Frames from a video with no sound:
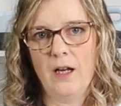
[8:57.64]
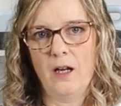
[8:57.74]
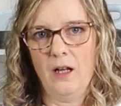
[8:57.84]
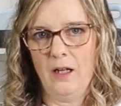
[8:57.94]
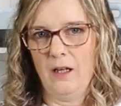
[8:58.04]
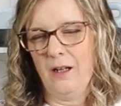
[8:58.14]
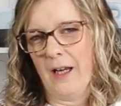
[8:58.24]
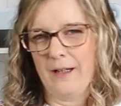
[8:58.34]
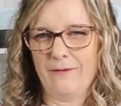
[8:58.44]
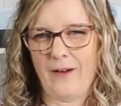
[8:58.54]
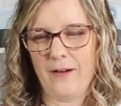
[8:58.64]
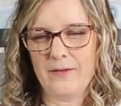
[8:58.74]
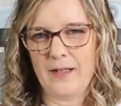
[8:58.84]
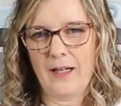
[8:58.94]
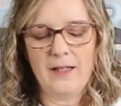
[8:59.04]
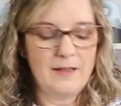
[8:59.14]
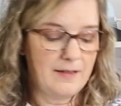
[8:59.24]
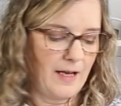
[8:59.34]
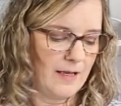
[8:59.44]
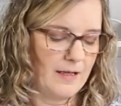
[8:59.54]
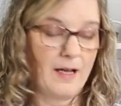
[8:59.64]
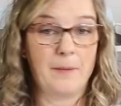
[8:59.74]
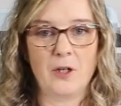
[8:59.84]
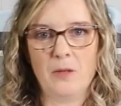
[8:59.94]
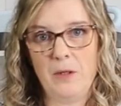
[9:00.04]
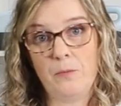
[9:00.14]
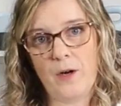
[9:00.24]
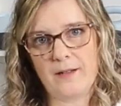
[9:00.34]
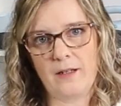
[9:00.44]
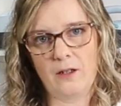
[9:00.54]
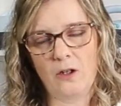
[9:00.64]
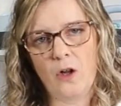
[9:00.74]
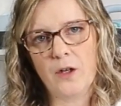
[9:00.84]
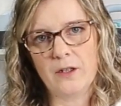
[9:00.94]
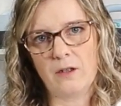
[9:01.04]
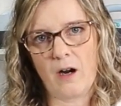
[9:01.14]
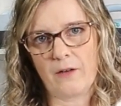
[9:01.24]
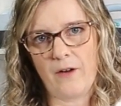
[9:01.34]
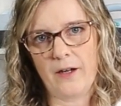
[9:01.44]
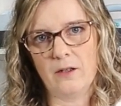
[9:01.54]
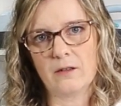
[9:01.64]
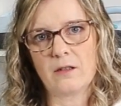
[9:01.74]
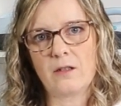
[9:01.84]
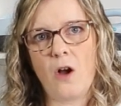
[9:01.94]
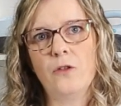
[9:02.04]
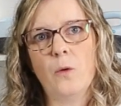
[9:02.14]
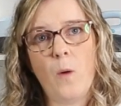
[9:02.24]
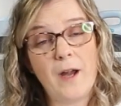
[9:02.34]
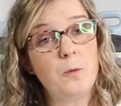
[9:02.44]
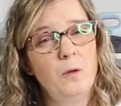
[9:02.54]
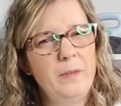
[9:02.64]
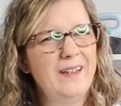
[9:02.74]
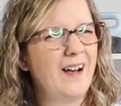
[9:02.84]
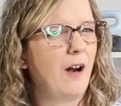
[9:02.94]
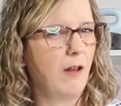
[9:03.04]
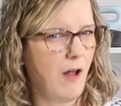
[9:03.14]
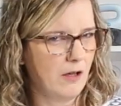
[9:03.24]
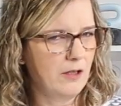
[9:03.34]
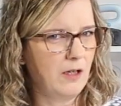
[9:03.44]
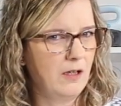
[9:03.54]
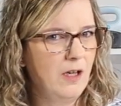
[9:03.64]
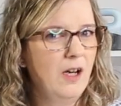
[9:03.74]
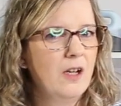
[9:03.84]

Like 5 seconds, and then I'm going to be pressing the glow in the dark vinyl. So the white will be there longer.